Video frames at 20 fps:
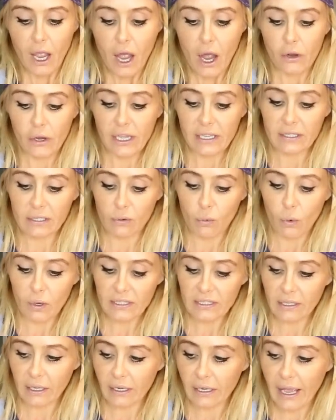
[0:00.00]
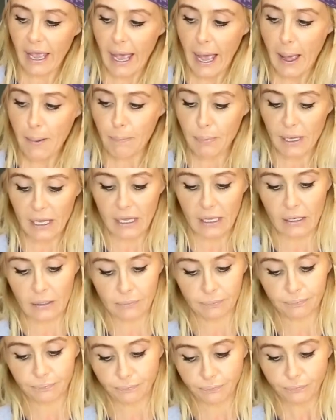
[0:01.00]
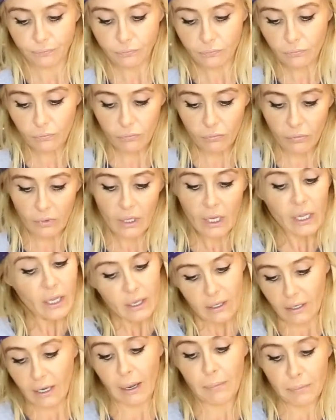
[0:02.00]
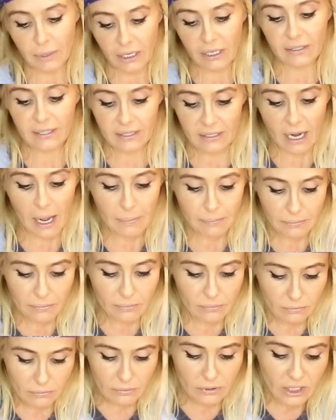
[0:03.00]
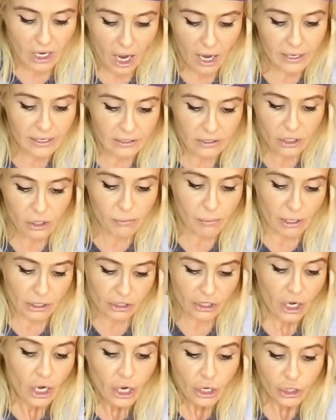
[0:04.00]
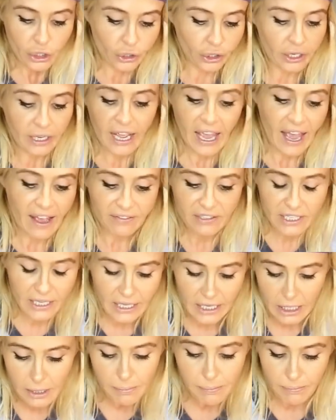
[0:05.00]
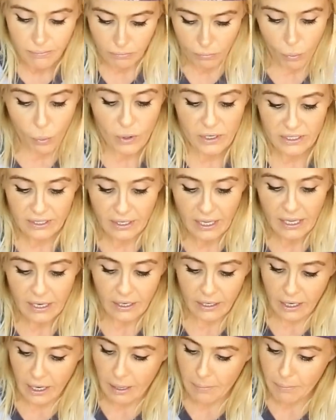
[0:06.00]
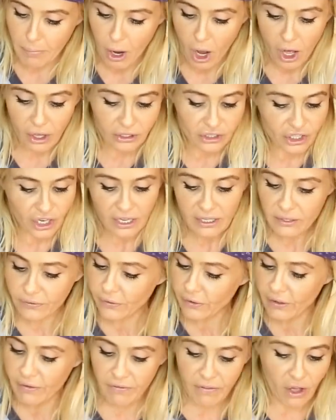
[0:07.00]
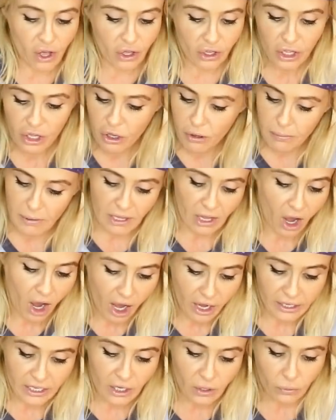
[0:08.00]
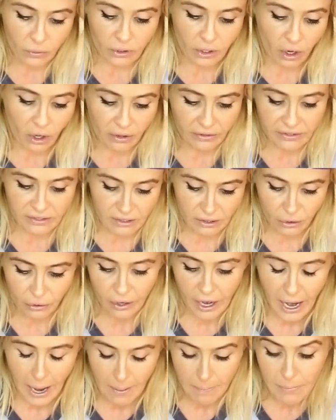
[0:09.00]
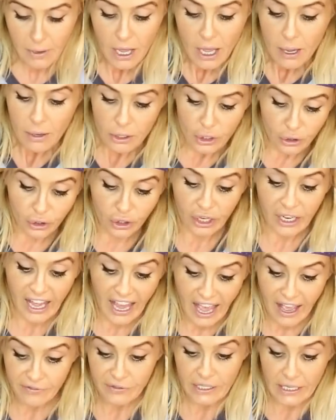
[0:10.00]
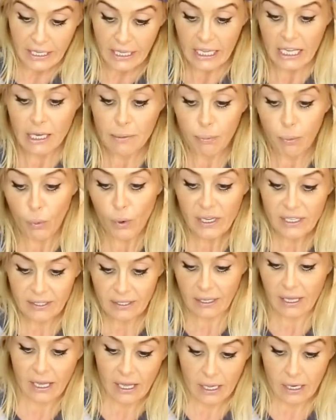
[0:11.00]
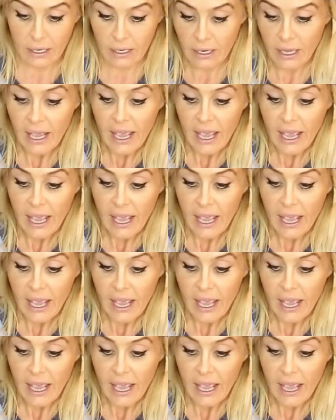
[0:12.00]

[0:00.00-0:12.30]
Okay, so what's gonna happen, I'm gonna stop talking too much. You're gonna have to keep whisking, and I apologize for the volume and the audio and all this crap. You're gonna have to keep whisking,